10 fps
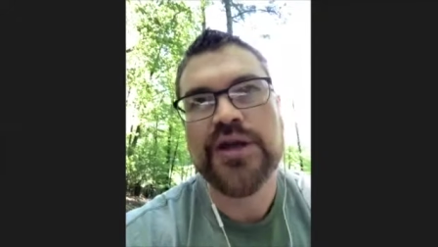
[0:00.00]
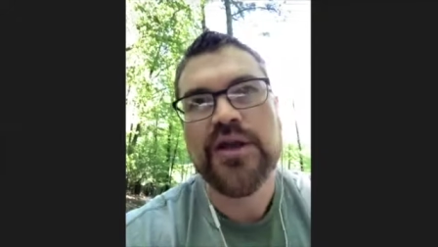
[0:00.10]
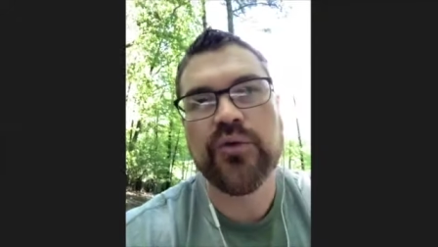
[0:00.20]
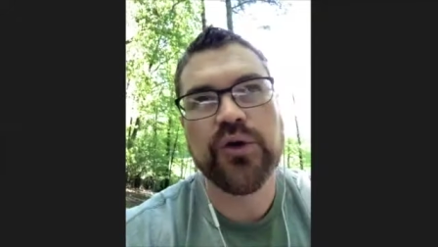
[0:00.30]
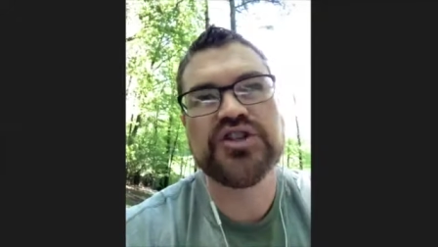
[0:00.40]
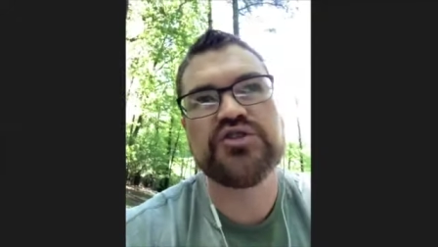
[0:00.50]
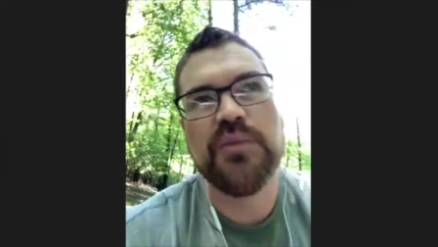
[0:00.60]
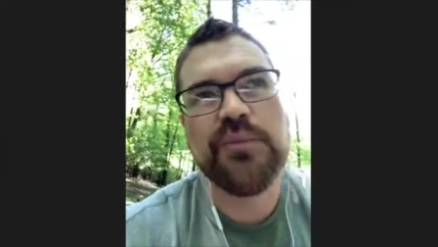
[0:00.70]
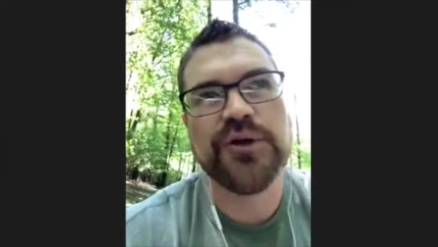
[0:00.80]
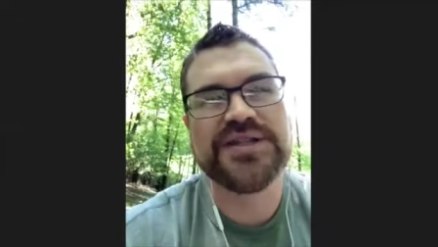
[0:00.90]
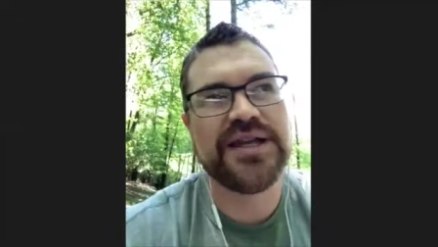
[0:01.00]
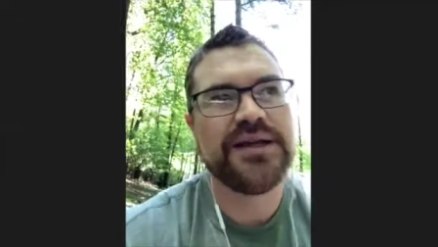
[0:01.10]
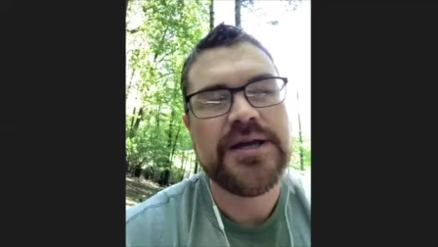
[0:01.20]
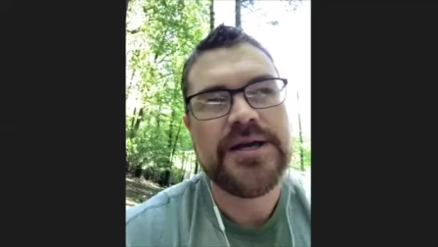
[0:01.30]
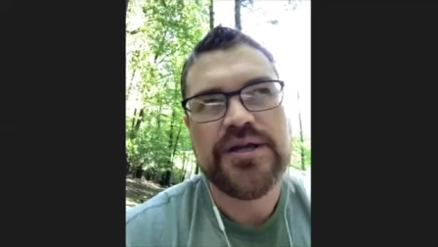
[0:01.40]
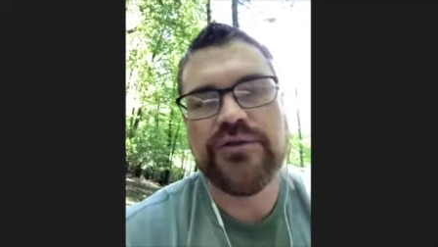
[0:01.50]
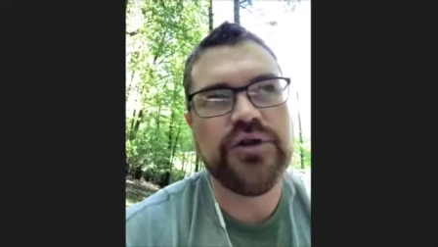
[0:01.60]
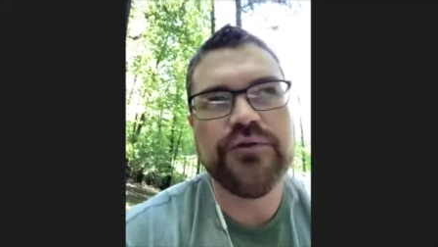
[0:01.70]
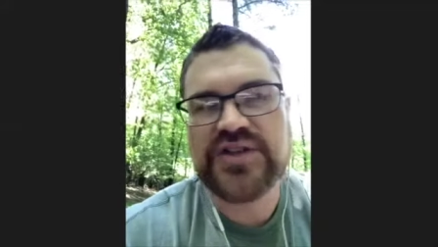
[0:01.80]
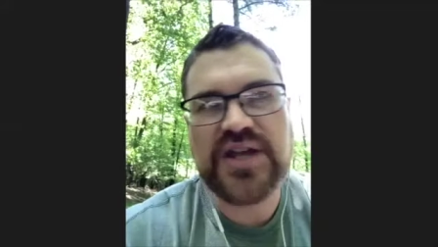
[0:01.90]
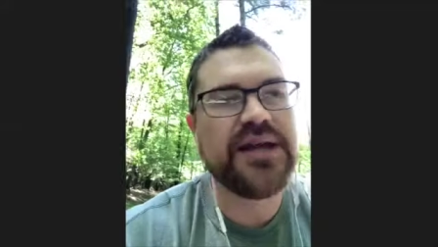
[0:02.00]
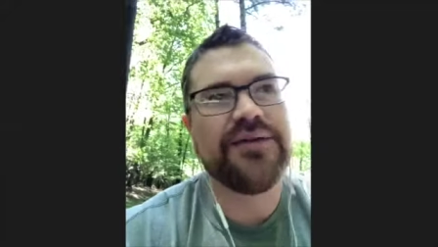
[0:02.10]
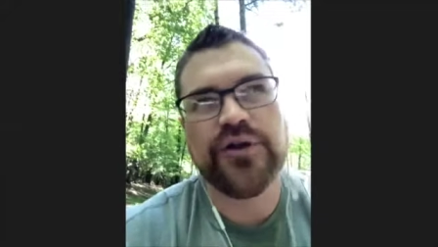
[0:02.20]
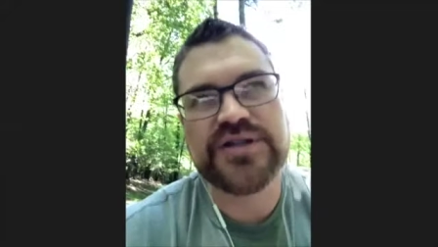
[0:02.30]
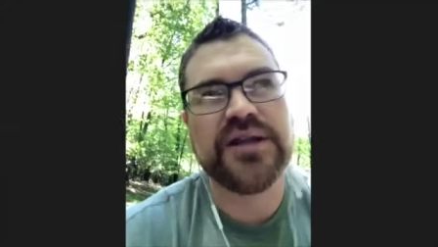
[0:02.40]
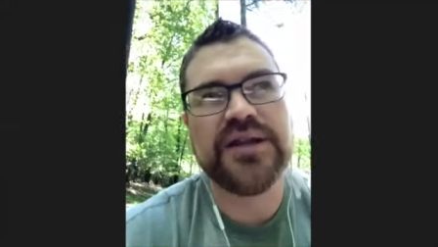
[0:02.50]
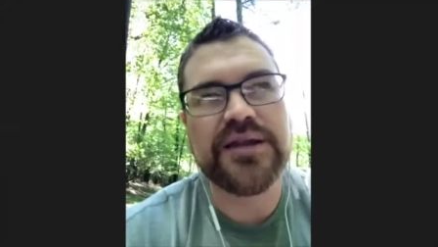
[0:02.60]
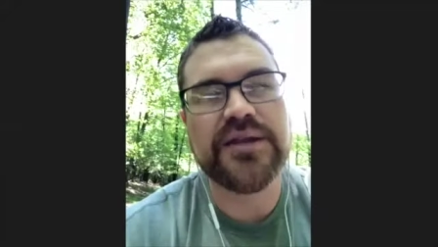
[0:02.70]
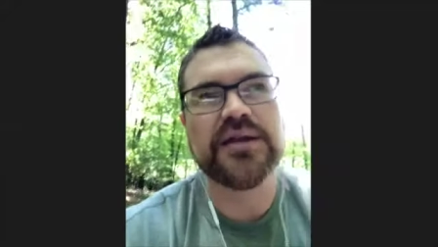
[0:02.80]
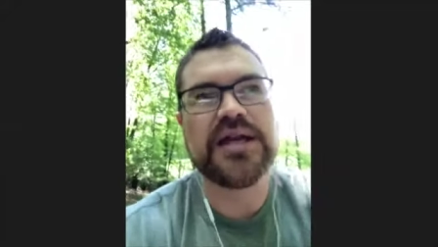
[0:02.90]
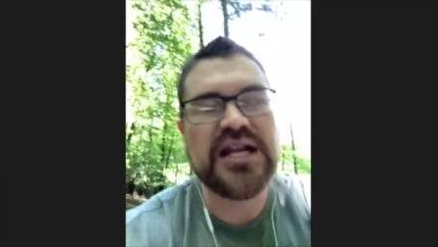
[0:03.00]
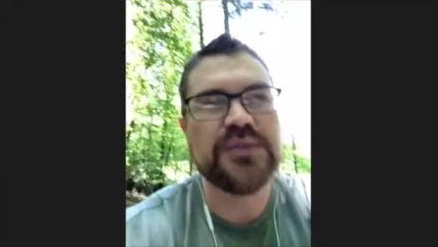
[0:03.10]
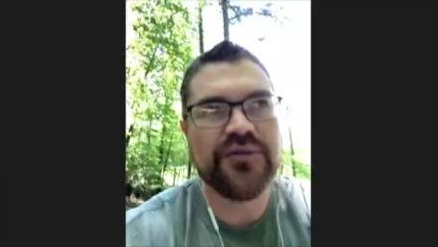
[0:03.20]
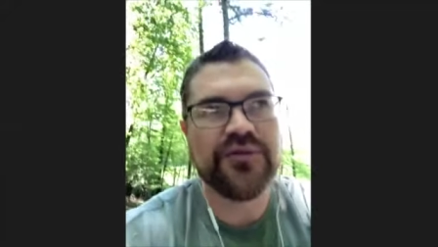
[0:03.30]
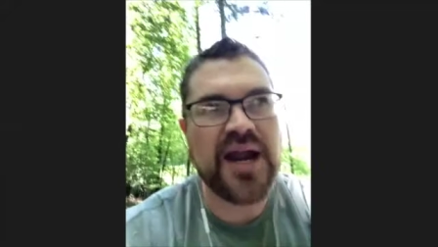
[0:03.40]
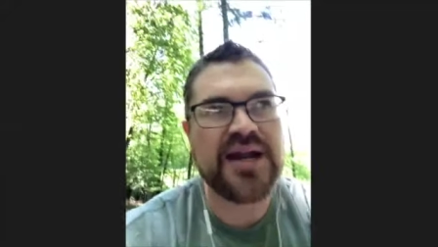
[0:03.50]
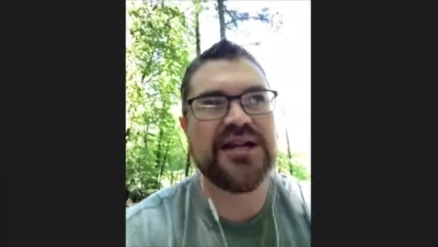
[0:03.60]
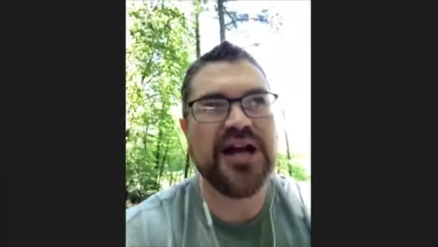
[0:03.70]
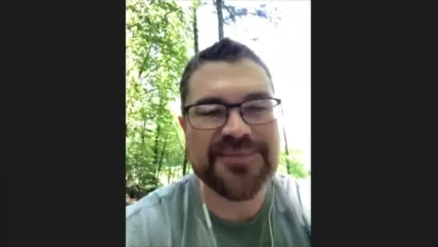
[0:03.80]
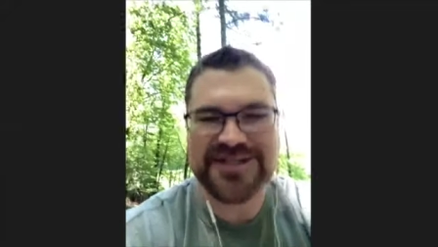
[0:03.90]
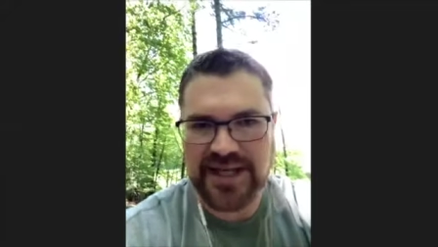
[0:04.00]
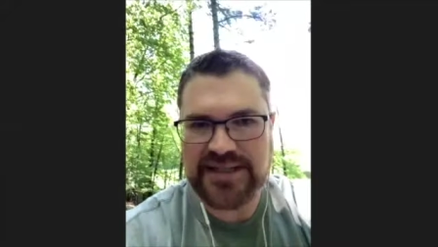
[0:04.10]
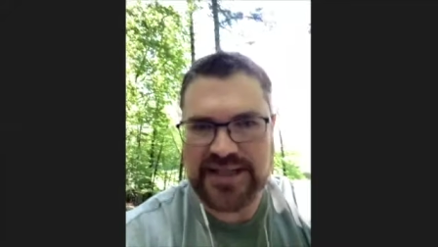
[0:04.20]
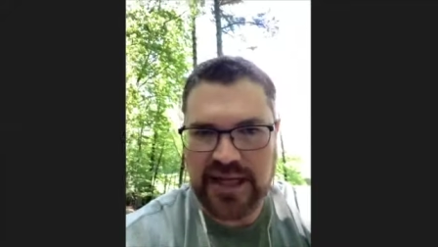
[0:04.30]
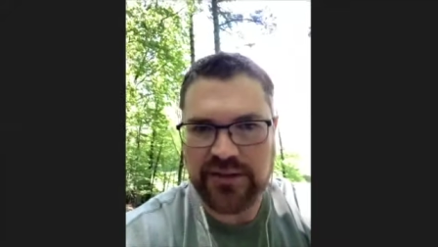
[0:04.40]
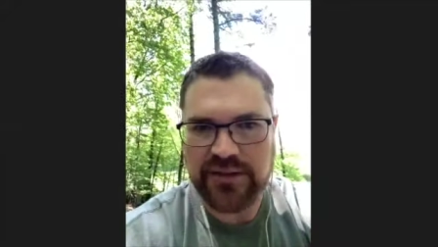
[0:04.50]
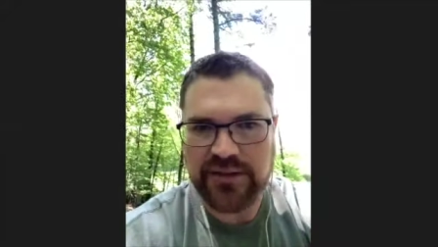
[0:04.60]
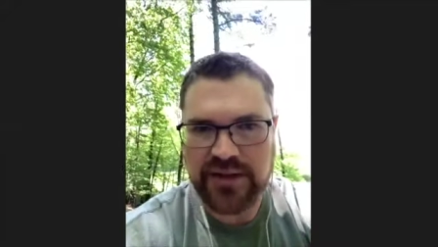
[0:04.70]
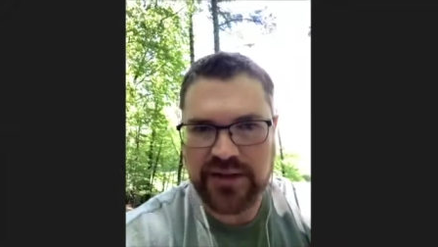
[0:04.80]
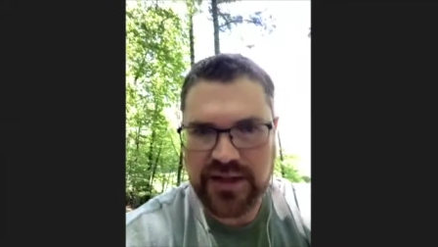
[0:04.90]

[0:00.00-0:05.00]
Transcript: the world just remember it's like you, you said it, I've heard it said the, the kingdom of God is an upside down kingdom, right?